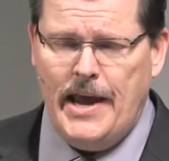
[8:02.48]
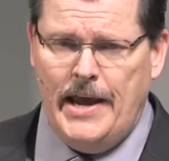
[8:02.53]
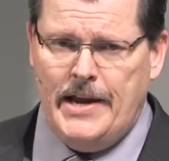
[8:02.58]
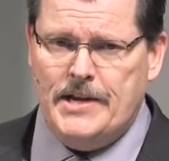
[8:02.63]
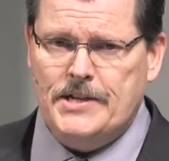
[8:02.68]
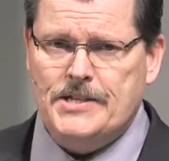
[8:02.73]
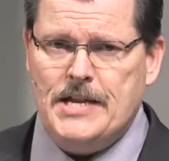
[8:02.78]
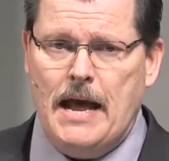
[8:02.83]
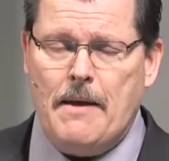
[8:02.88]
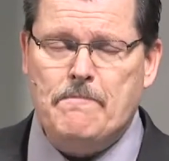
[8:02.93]
It
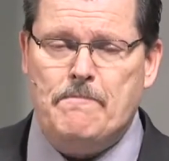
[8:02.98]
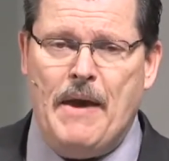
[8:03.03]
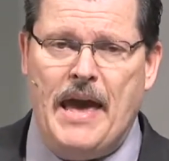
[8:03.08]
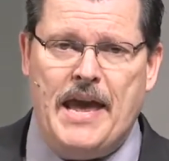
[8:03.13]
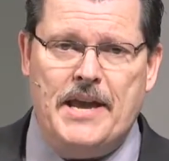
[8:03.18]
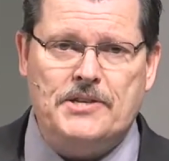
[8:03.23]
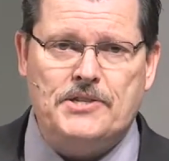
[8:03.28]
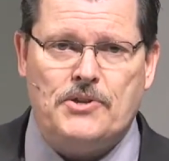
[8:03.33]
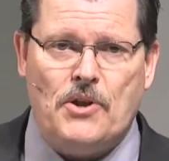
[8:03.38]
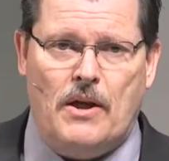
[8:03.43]
is not
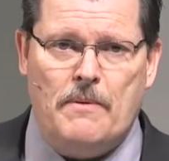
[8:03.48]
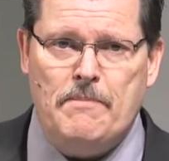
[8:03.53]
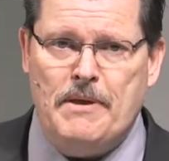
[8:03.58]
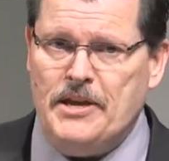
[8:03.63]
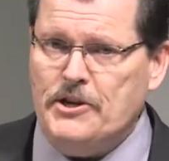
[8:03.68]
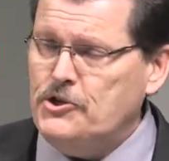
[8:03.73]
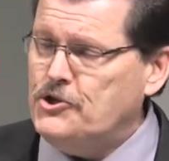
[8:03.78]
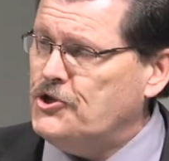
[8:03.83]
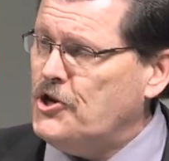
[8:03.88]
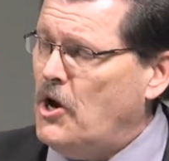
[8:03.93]
based on
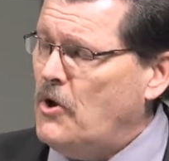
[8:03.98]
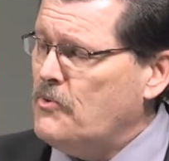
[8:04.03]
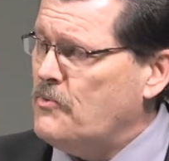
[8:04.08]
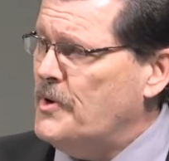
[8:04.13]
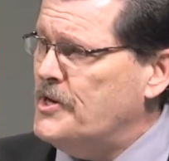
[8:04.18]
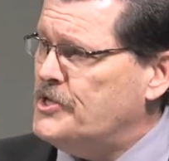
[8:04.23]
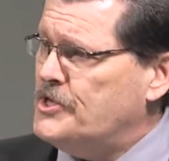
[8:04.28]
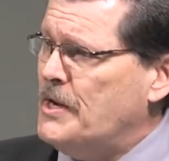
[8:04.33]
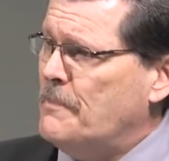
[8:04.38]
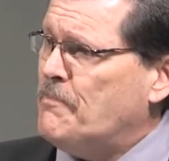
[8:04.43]
being shown
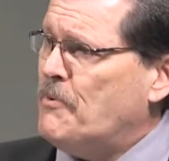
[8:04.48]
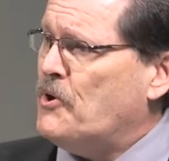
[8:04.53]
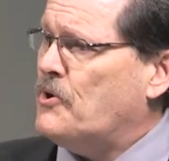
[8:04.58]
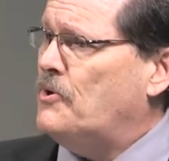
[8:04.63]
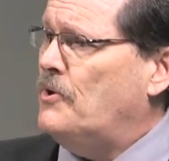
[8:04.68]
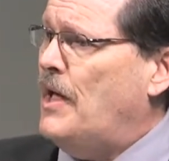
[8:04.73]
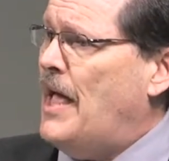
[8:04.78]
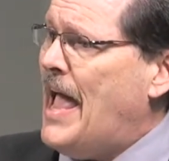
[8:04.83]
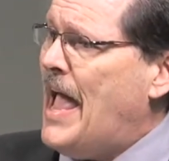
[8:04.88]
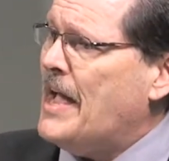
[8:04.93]

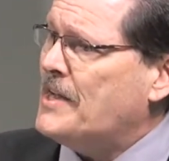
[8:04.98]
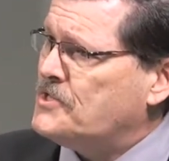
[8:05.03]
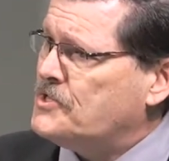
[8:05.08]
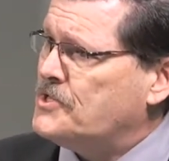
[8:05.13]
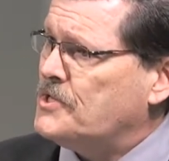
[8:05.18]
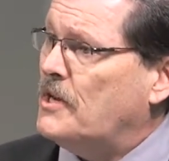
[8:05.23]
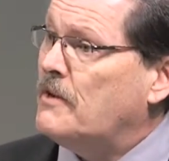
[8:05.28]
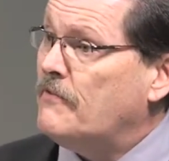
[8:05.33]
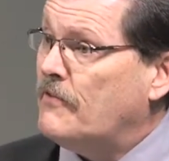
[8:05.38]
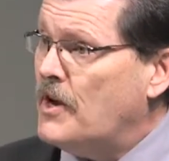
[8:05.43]
reciprocal
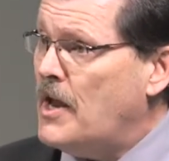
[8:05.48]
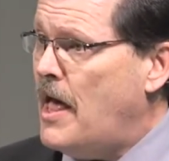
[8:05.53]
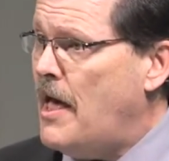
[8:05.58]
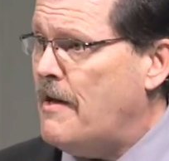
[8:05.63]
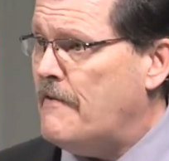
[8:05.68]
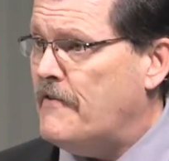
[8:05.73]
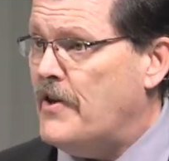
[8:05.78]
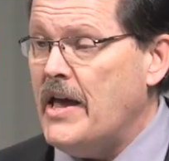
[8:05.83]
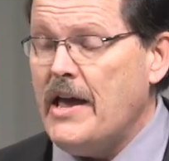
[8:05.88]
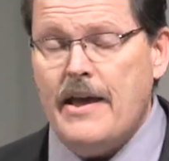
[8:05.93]
acts of
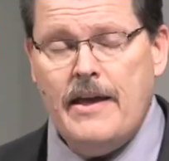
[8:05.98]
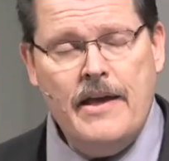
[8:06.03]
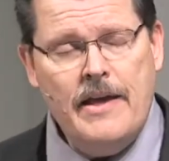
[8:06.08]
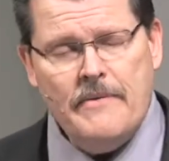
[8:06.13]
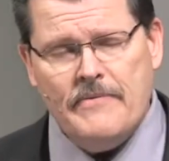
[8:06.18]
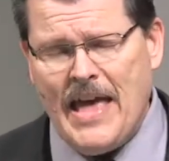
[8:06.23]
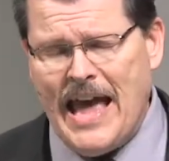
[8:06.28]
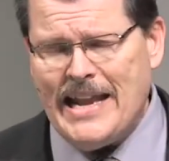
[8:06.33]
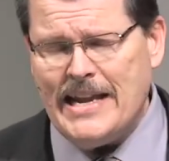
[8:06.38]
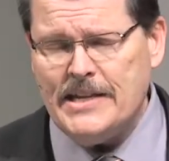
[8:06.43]
love.
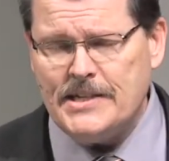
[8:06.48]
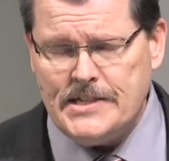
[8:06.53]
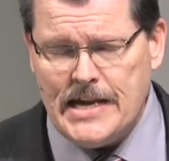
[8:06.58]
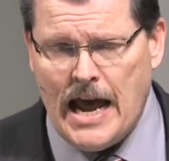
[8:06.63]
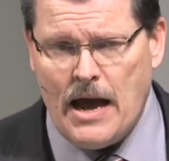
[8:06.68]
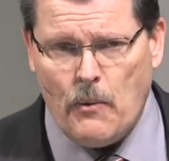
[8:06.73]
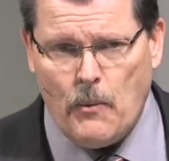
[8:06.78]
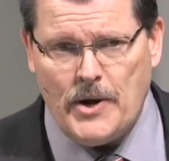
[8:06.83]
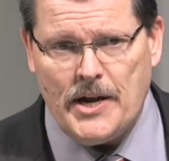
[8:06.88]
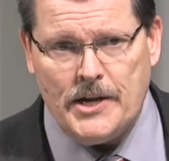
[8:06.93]
That is
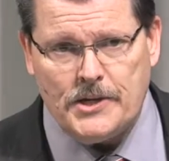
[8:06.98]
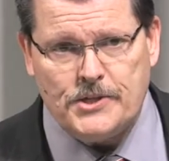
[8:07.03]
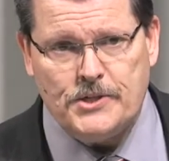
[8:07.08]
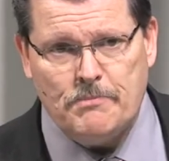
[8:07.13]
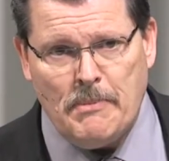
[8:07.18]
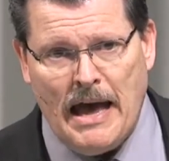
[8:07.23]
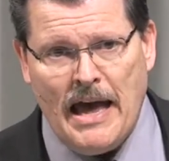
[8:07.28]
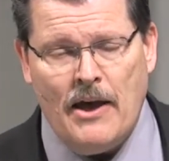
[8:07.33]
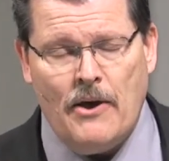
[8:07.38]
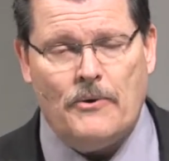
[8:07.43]
not what it's
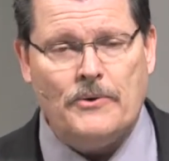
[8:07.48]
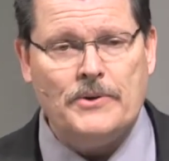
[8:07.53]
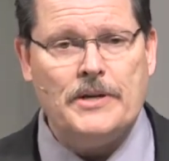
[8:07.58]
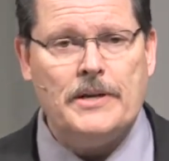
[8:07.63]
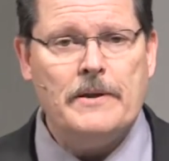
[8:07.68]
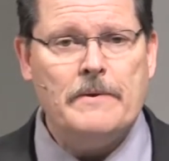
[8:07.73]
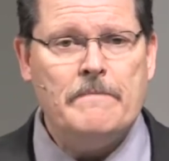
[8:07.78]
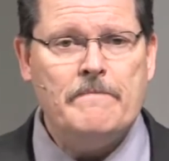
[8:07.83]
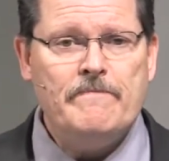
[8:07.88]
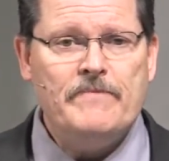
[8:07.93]
about.
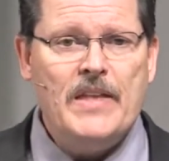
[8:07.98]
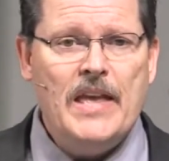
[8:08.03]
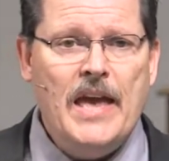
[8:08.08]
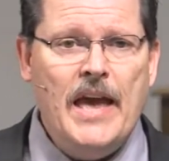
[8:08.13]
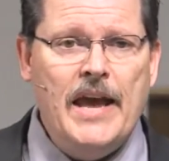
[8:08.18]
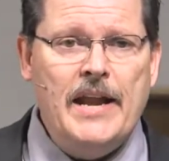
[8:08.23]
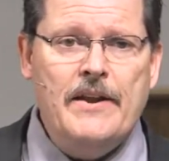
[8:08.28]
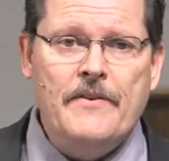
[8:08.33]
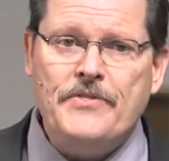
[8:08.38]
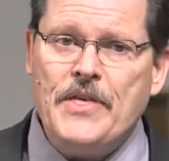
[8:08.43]

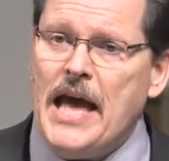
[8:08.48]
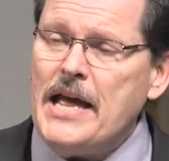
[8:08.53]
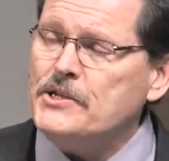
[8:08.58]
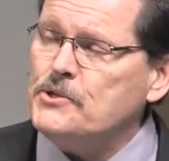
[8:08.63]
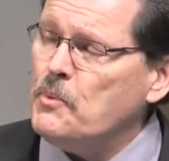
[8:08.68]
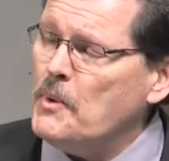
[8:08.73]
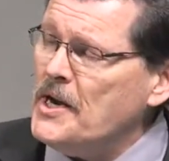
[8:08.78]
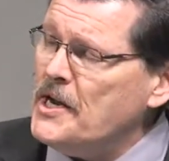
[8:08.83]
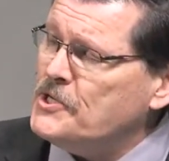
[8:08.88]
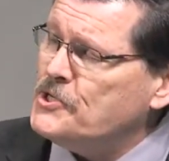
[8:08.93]
And if
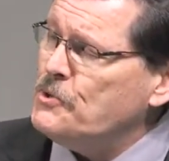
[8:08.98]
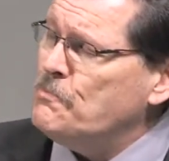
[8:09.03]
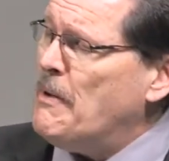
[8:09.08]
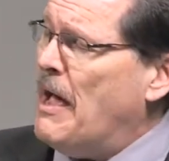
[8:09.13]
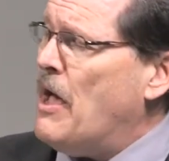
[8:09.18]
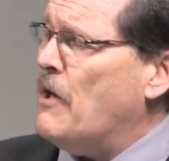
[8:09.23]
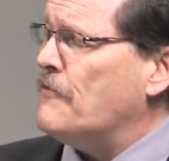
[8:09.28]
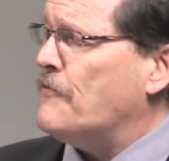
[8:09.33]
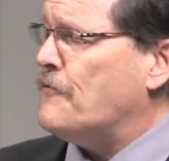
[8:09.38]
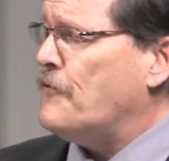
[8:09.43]
that's what it's
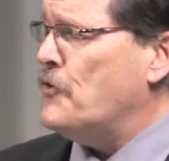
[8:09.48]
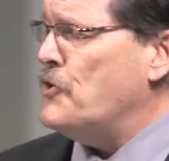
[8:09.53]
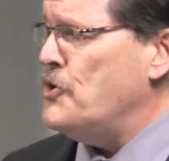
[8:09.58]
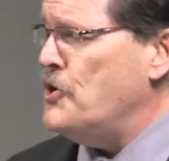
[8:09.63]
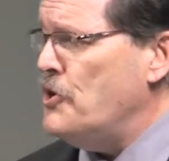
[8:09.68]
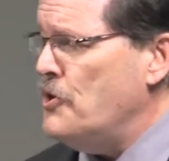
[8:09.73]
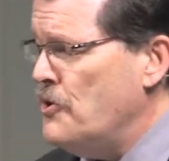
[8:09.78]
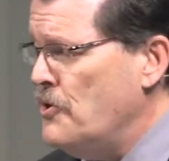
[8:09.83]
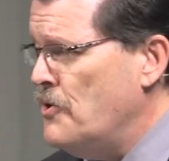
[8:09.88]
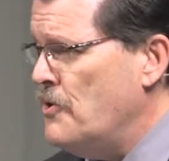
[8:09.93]
about for
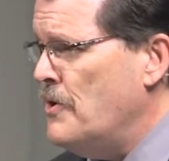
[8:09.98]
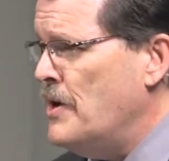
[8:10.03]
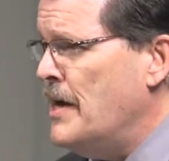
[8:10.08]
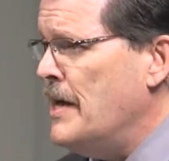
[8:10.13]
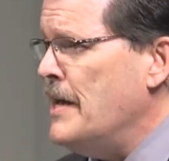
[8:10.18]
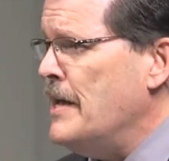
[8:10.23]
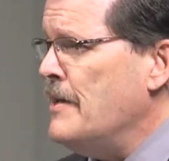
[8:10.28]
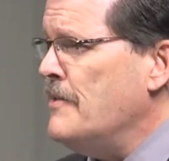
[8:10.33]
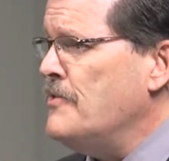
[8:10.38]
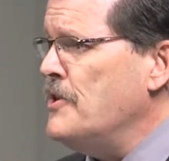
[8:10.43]
you,
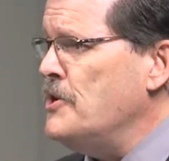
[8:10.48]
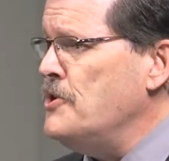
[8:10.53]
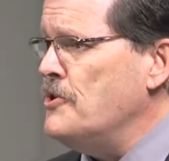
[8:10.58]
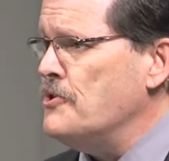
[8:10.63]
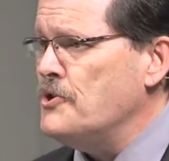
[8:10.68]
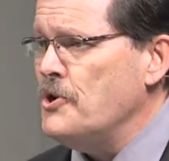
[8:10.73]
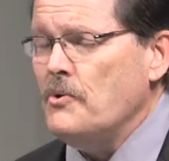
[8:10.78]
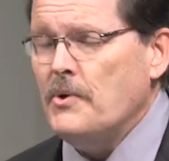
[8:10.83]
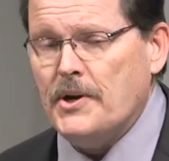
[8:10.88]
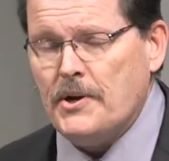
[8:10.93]
then
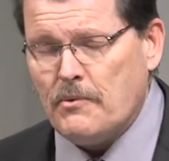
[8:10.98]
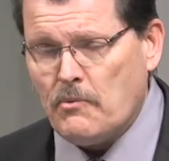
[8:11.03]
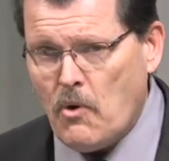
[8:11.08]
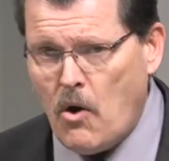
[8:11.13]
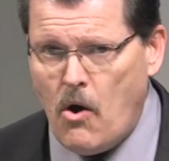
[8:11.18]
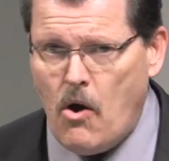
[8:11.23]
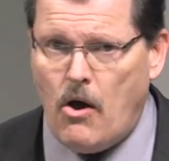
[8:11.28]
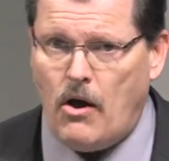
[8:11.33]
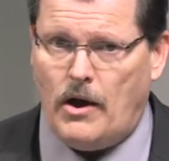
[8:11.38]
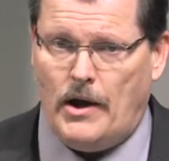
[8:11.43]
you're doing it
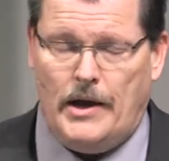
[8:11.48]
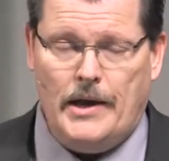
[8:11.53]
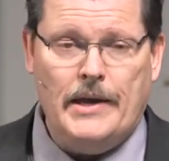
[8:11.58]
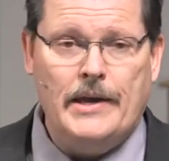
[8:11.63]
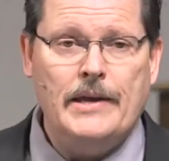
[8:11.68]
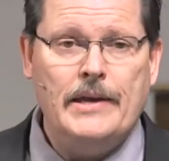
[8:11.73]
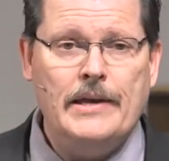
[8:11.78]
wrong.